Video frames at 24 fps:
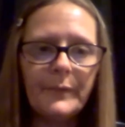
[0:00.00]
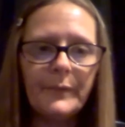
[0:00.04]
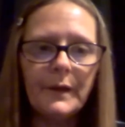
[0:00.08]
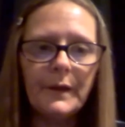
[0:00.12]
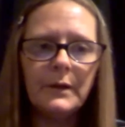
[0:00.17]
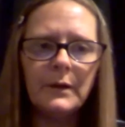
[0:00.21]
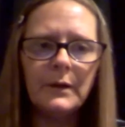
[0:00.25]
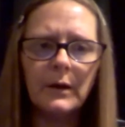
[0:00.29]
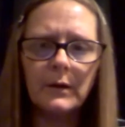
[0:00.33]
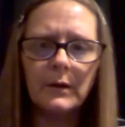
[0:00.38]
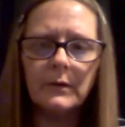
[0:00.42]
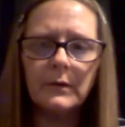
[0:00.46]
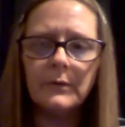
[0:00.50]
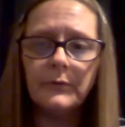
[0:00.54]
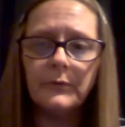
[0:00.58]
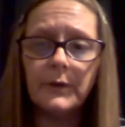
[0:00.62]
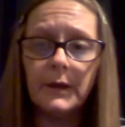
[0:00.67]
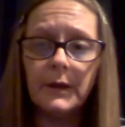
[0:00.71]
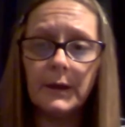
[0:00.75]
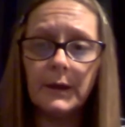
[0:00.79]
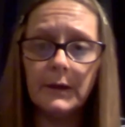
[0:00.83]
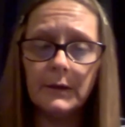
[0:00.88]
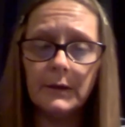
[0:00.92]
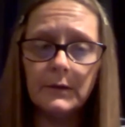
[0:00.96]
Garden of
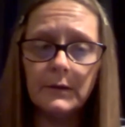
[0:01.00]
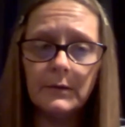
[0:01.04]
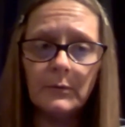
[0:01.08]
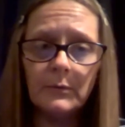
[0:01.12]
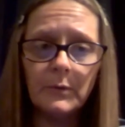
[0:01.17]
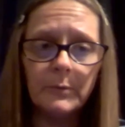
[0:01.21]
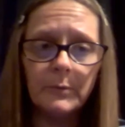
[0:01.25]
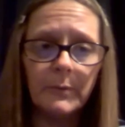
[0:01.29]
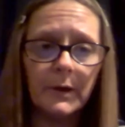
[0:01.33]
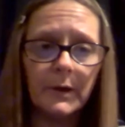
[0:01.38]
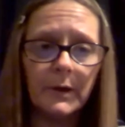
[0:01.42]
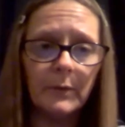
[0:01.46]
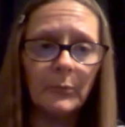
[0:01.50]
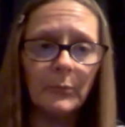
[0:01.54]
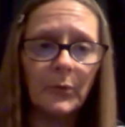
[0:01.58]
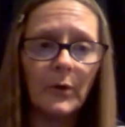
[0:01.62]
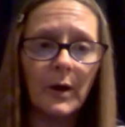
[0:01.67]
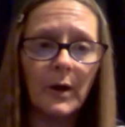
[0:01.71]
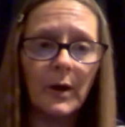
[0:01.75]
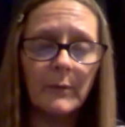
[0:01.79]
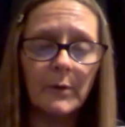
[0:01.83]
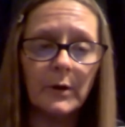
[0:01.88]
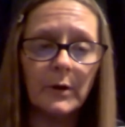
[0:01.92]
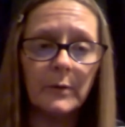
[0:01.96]
Eden would be a
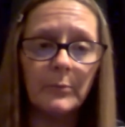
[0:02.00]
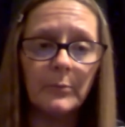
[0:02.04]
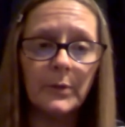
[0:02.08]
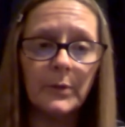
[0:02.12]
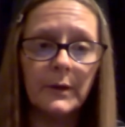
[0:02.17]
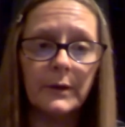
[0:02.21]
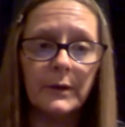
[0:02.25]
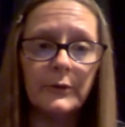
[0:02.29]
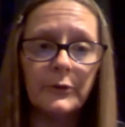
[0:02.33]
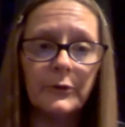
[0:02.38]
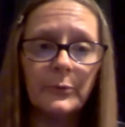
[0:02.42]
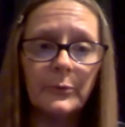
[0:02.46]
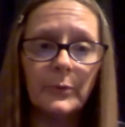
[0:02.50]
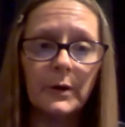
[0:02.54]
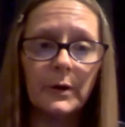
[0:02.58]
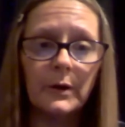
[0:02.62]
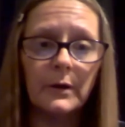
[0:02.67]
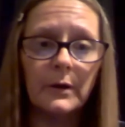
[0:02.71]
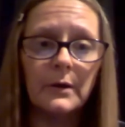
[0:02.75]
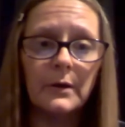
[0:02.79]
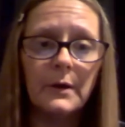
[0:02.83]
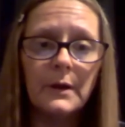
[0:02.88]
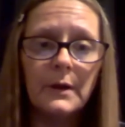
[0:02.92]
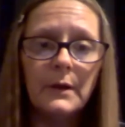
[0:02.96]
primary place
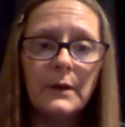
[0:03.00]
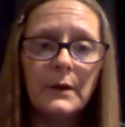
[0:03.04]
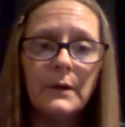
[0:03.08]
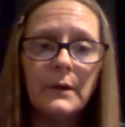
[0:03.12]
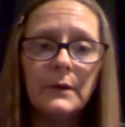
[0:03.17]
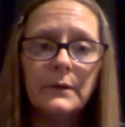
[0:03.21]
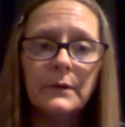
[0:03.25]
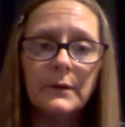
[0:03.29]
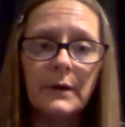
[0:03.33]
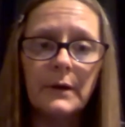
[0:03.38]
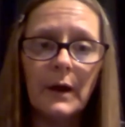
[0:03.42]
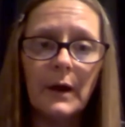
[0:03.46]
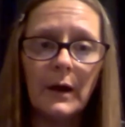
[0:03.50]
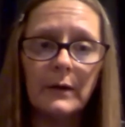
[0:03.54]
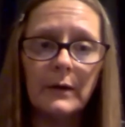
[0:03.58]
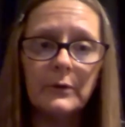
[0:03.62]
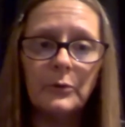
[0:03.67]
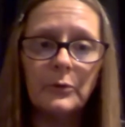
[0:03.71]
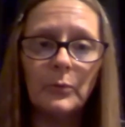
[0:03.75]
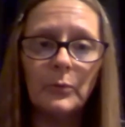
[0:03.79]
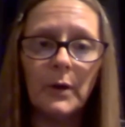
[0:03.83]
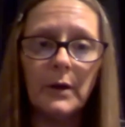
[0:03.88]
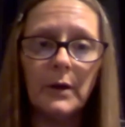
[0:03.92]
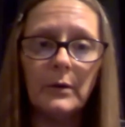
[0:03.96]
where God
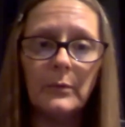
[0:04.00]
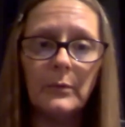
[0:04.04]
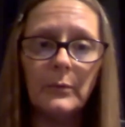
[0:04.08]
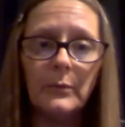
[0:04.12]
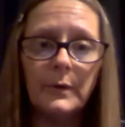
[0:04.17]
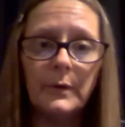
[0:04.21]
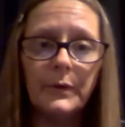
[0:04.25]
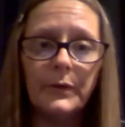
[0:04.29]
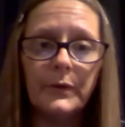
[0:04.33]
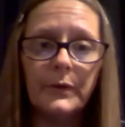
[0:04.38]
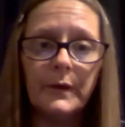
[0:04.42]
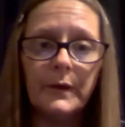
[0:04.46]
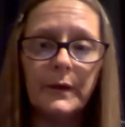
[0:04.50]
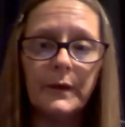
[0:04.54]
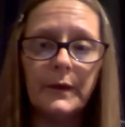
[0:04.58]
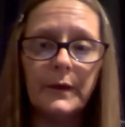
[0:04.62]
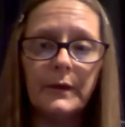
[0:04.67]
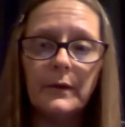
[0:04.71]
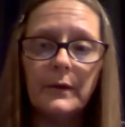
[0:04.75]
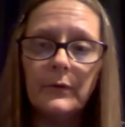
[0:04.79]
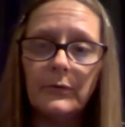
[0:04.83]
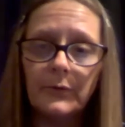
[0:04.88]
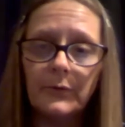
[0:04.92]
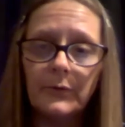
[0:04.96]
dwelt with the
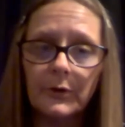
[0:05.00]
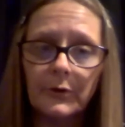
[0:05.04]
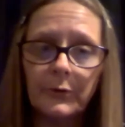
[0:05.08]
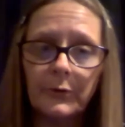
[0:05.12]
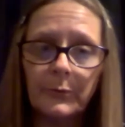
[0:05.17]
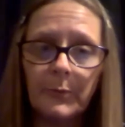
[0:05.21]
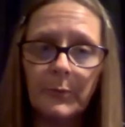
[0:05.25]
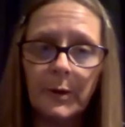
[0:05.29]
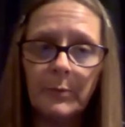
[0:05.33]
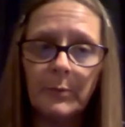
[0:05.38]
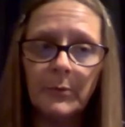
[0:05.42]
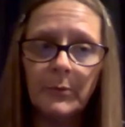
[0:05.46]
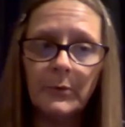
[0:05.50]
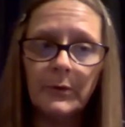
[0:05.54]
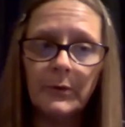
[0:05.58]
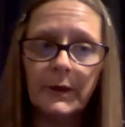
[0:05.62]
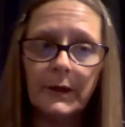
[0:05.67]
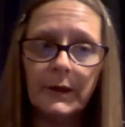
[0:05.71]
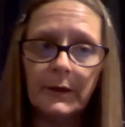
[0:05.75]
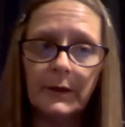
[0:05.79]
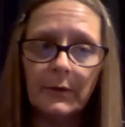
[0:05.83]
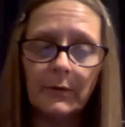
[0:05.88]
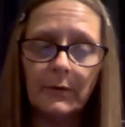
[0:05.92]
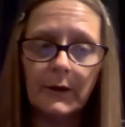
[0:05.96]
first people
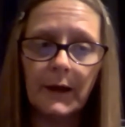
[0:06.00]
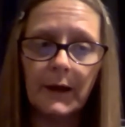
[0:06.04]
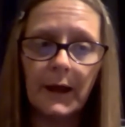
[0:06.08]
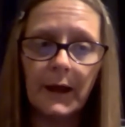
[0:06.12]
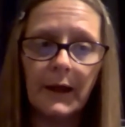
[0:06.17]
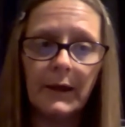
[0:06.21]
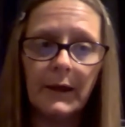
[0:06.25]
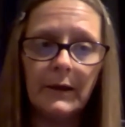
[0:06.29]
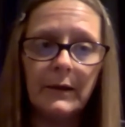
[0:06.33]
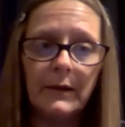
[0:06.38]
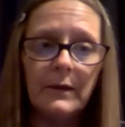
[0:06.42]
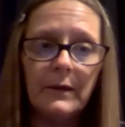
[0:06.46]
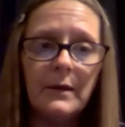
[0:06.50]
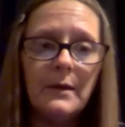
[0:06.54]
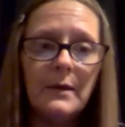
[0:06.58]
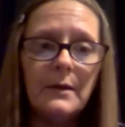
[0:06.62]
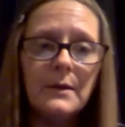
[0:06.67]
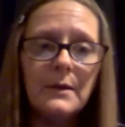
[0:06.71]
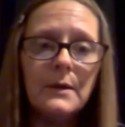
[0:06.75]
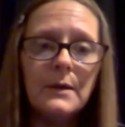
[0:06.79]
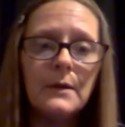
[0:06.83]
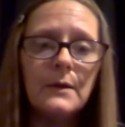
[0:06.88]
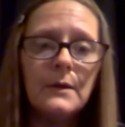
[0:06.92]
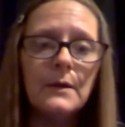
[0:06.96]
he created,
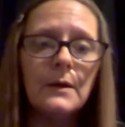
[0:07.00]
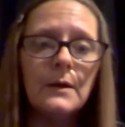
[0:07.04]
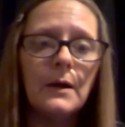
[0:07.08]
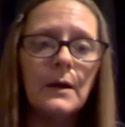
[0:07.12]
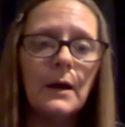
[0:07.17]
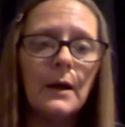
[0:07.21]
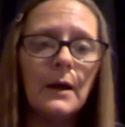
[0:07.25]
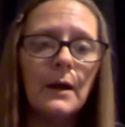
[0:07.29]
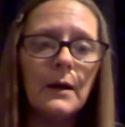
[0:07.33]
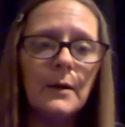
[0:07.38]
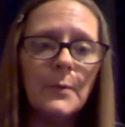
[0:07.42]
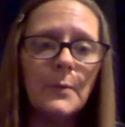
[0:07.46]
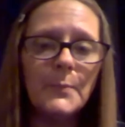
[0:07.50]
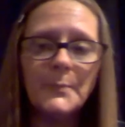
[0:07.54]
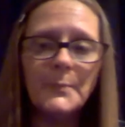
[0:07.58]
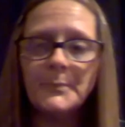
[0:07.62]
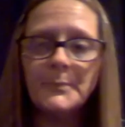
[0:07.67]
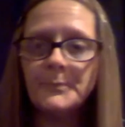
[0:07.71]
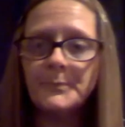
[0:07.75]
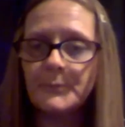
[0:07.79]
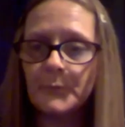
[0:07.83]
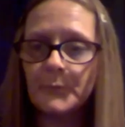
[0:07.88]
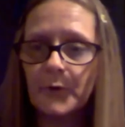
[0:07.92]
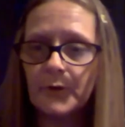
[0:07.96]
um,
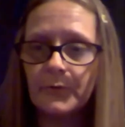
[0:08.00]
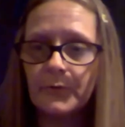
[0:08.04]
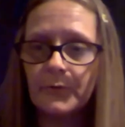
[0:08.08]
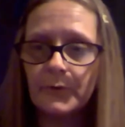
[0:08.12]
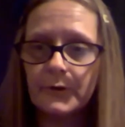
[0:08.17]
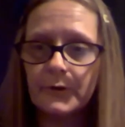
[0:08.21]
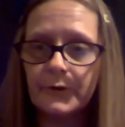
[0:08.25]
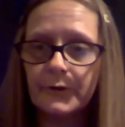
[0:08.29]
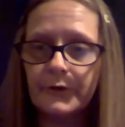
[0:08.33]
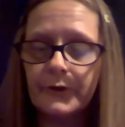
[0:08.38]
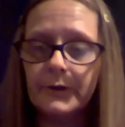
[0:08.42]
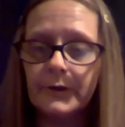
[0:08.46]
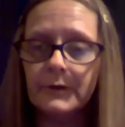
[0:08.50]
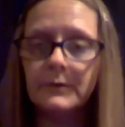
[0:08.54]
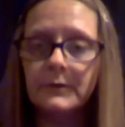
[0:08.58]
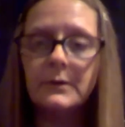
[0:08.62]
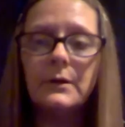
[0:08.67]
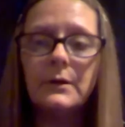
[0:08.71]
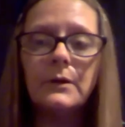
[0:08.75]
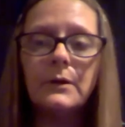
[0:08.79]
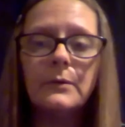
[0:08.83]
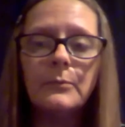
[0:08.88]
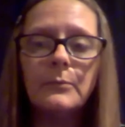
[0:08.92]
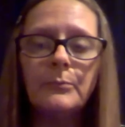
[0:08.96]
referenced in
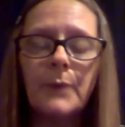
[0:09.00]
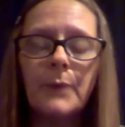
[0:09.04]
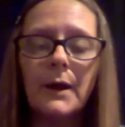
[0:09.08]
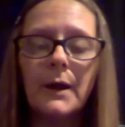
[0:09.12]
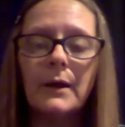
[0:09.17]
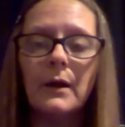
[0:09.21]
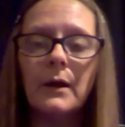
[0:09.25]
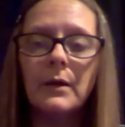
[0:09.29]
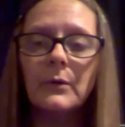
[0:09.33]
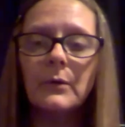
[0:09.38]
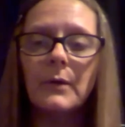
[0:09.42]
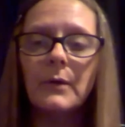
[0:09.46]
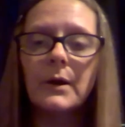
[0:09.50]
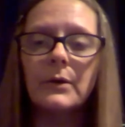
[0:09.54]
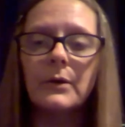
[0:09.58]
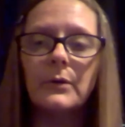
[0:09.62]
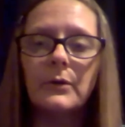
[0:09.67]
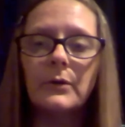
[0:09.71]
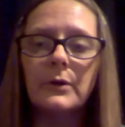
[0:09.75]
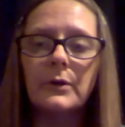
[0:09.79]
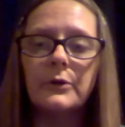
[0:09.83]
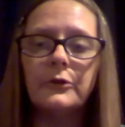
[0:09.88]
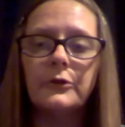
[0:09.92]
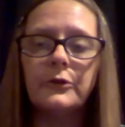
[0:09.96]
by Colorado
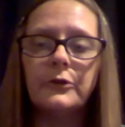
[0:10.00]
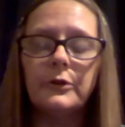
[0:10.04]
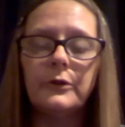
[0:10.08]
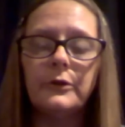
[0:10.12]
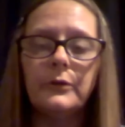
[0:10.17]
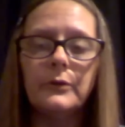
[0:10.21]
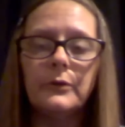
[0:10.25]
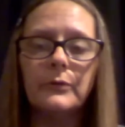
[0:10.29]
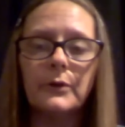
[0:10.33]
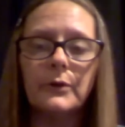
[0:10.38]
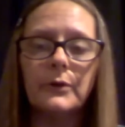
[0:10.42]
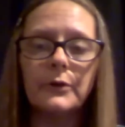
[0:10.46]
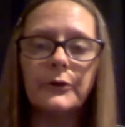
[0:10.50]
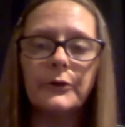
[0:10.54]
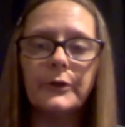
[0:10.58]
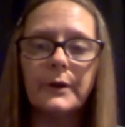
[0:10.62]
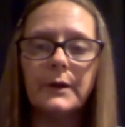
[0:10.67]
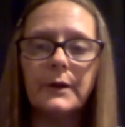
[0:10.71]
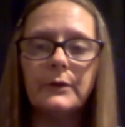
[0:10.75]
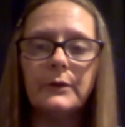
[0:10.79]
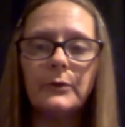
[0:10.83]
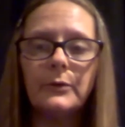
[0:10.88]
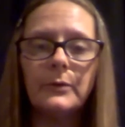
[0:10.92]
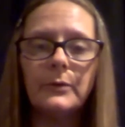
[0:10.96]
Christian
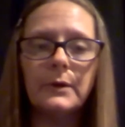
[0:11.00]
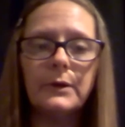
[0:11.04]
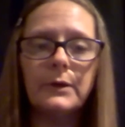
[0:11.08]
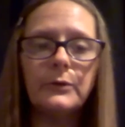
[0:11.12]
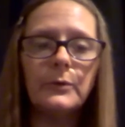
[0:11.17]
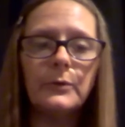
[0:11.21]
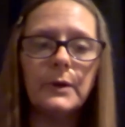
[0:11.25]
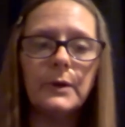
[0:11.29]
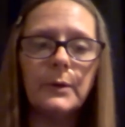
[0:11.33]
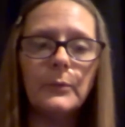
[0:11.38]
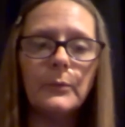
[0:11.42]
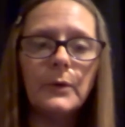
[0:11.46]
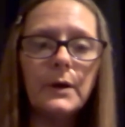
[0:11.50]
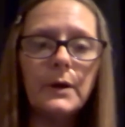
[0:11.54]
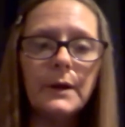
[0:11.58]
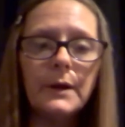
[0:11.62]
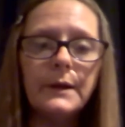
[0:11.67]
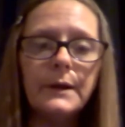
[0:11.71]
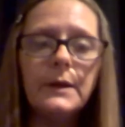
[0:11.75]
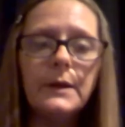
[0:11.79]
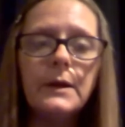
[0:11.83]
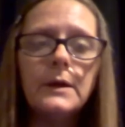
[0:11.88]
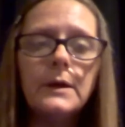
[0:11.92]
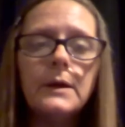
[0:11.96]
University
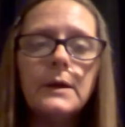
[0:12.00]
2021.